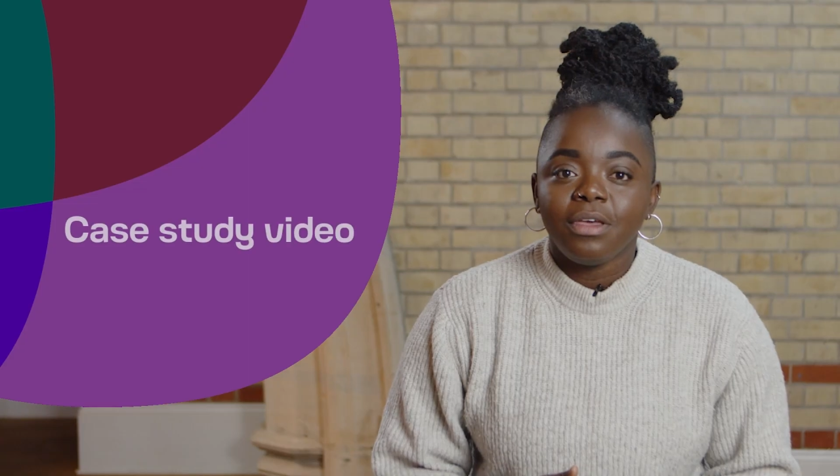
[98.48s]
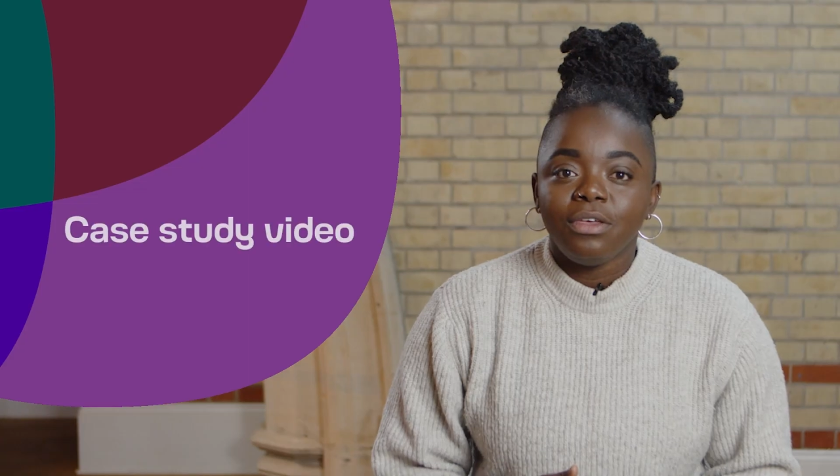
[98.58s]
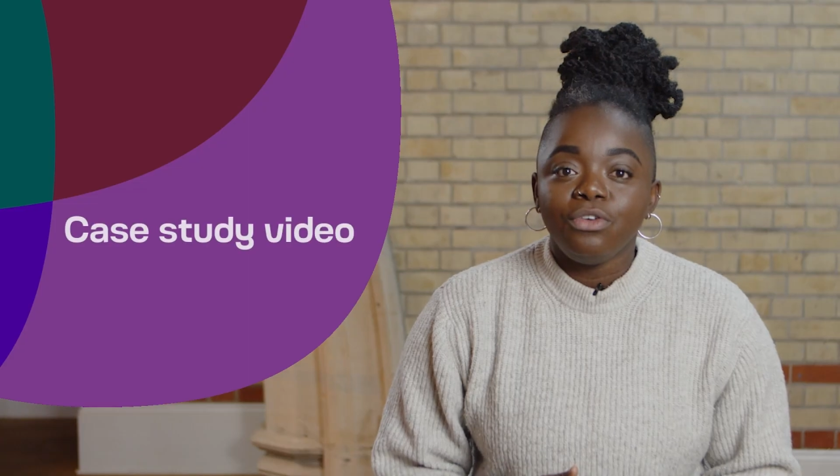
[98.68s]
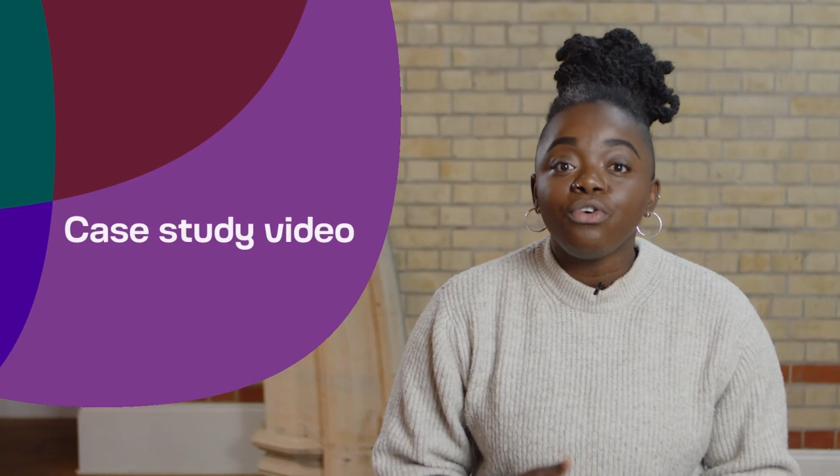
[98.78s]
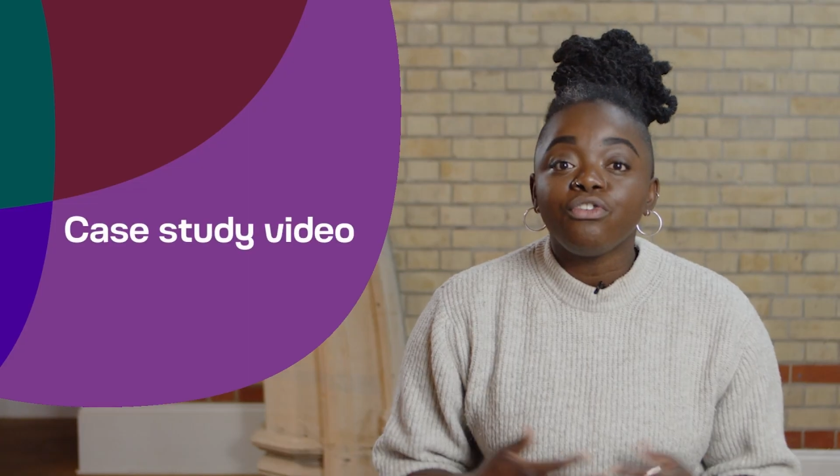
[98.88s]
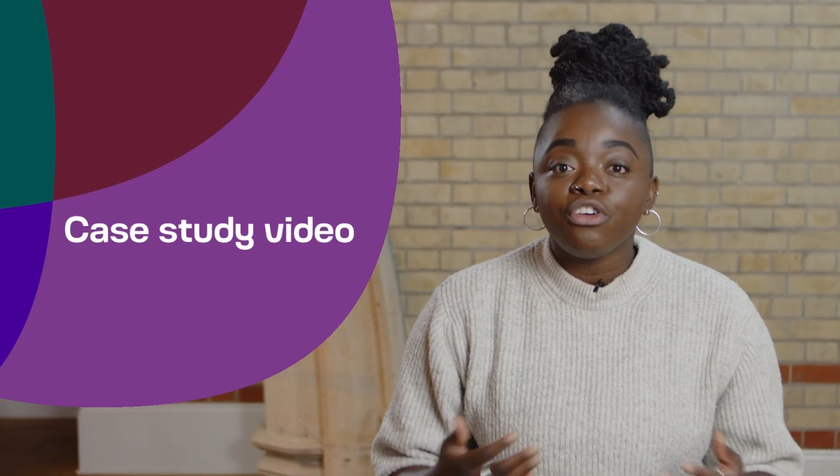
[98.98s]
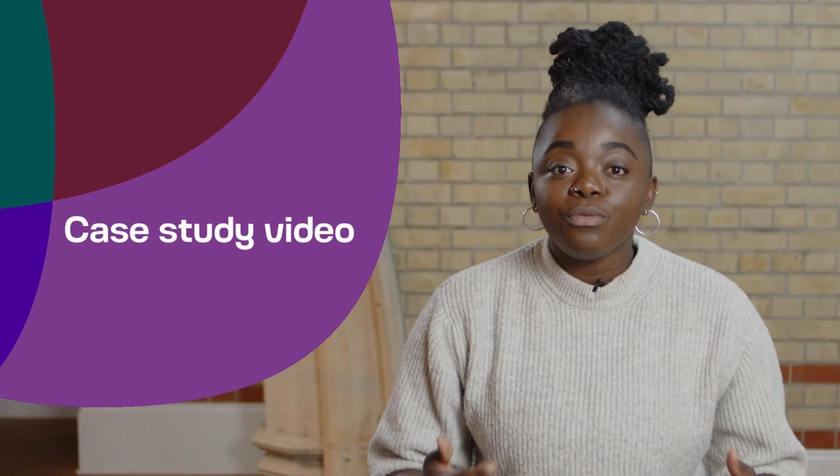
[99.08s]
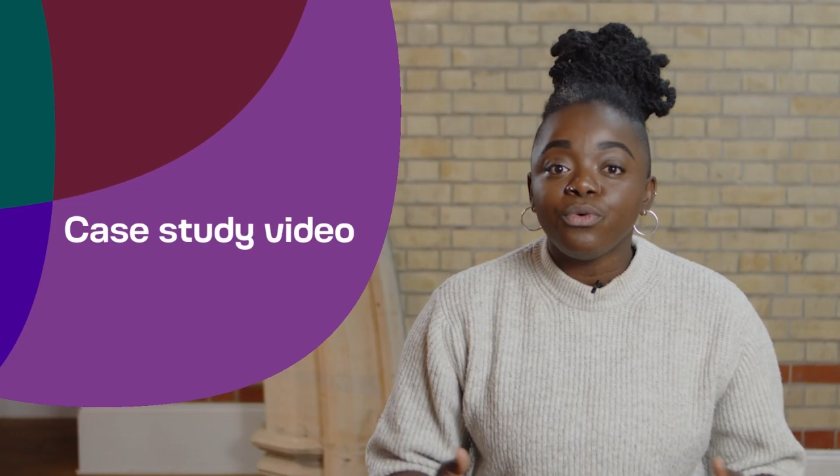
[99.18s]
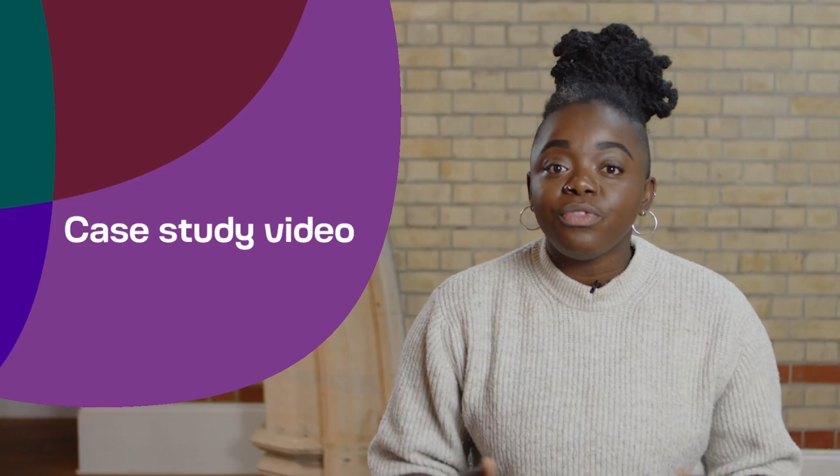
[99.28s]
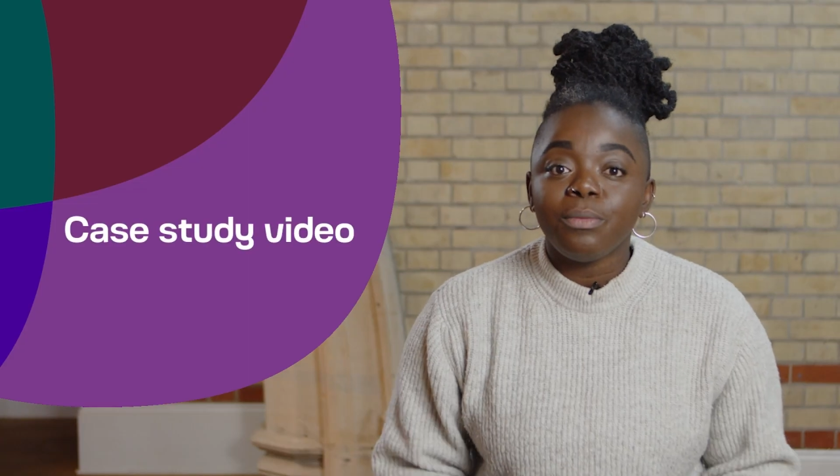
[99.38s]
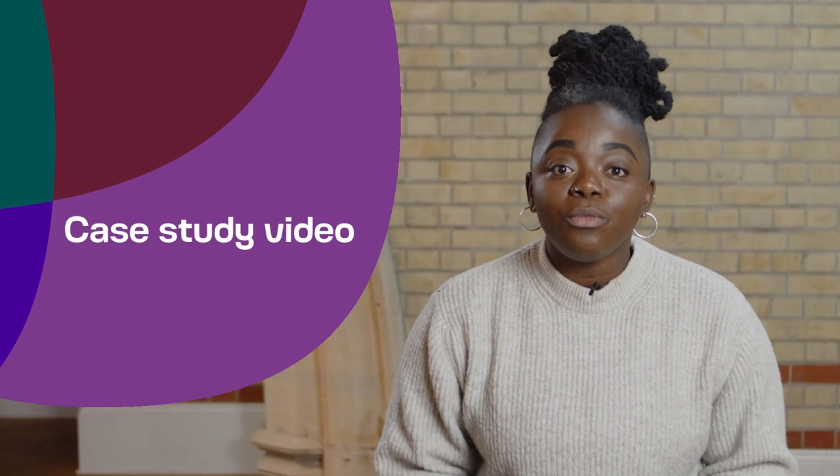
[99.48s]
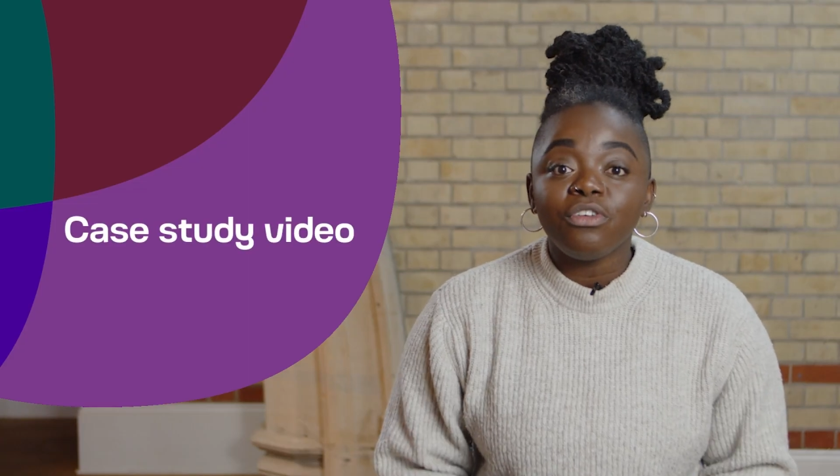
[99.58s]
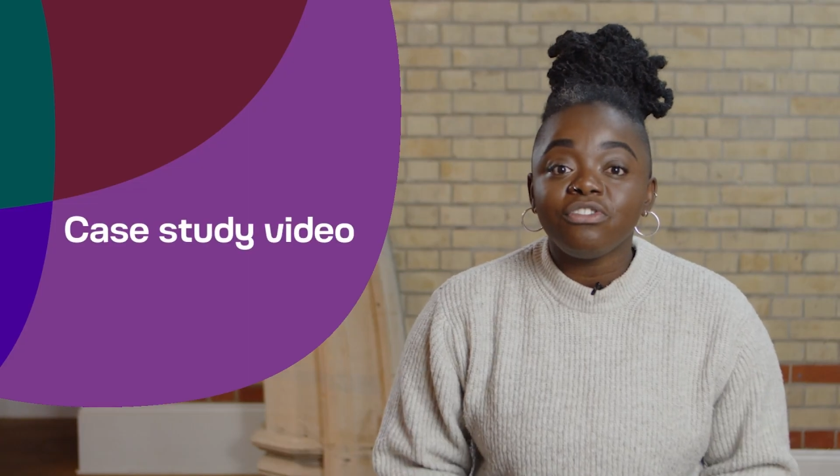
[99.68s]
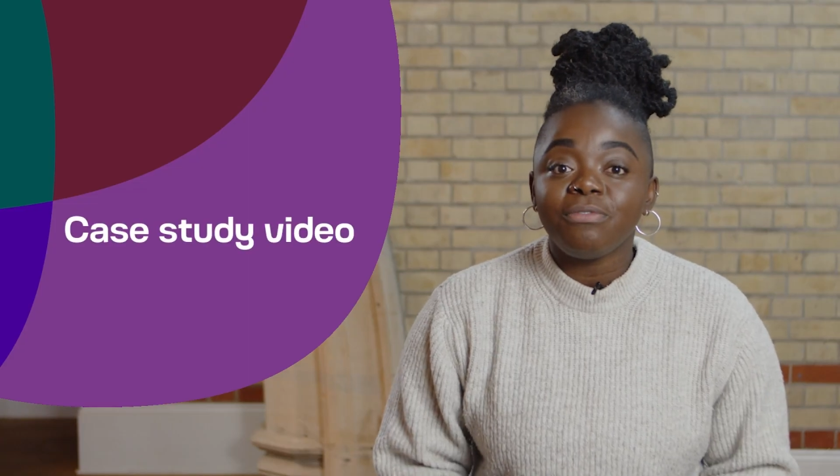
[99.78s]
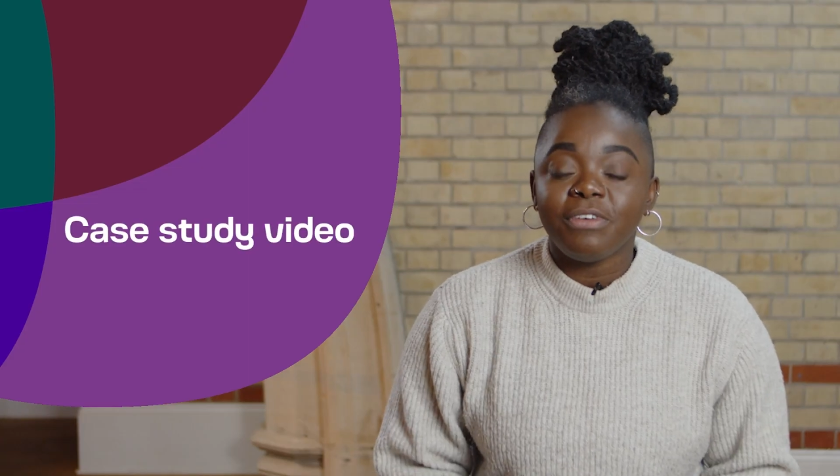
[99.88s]
Your group will then
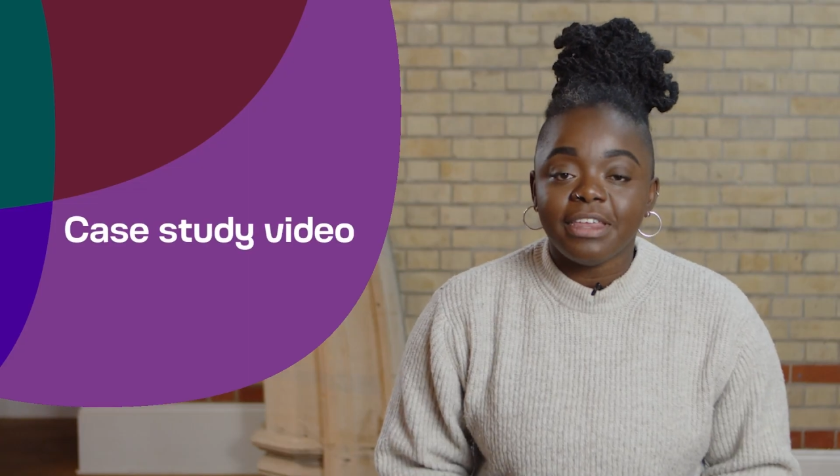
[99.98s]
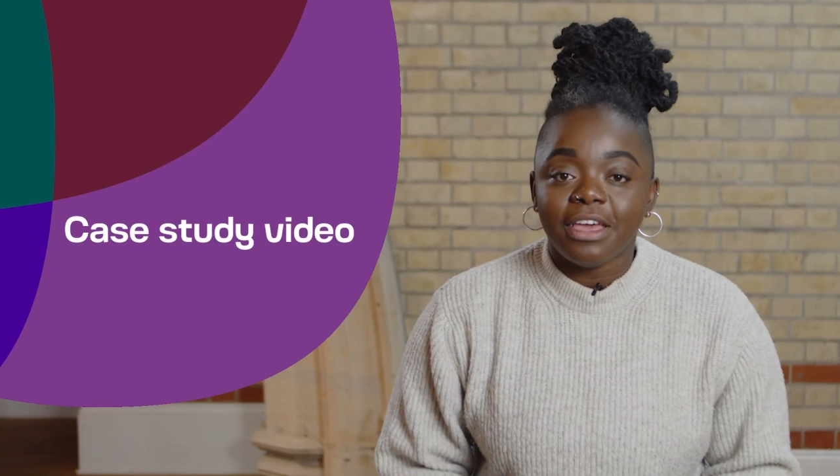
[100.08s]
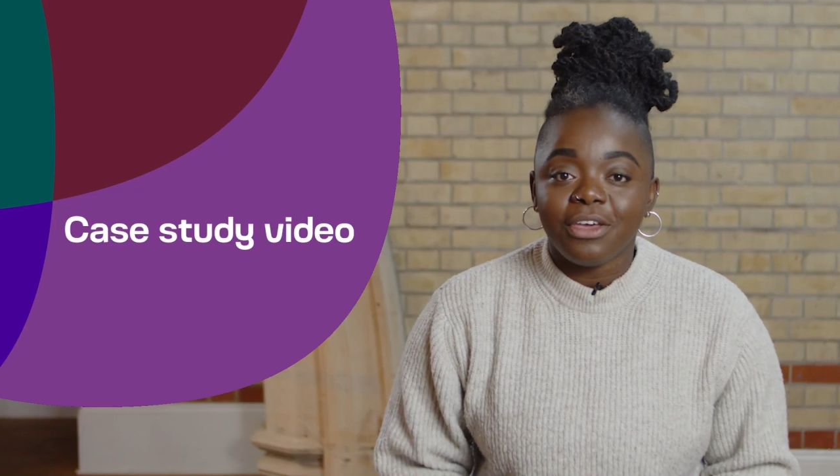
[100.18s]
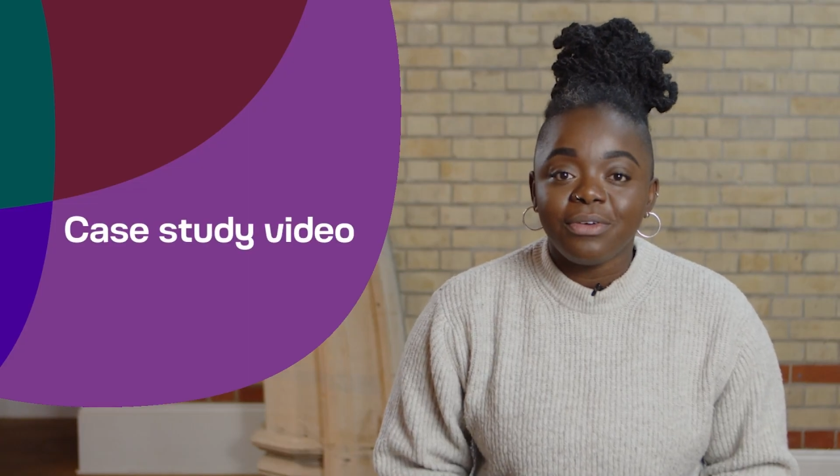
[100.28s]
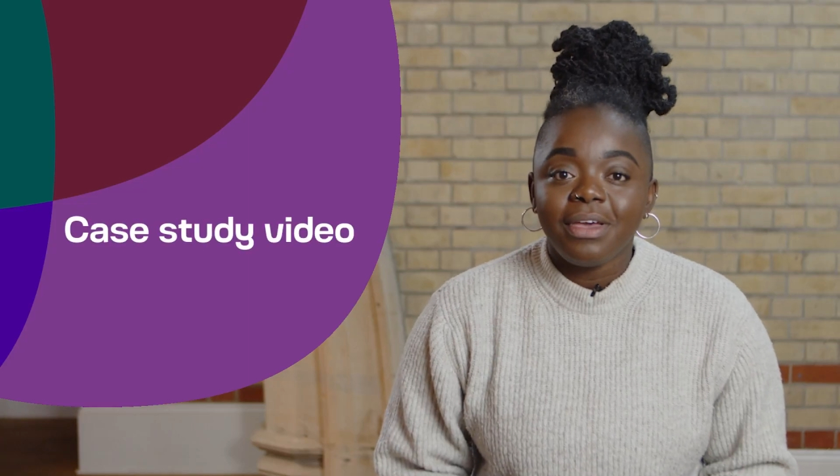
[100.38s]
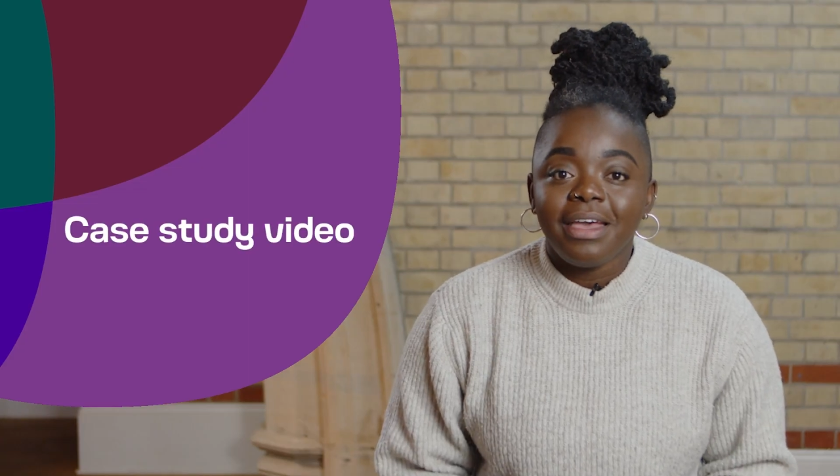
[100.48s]
watch a video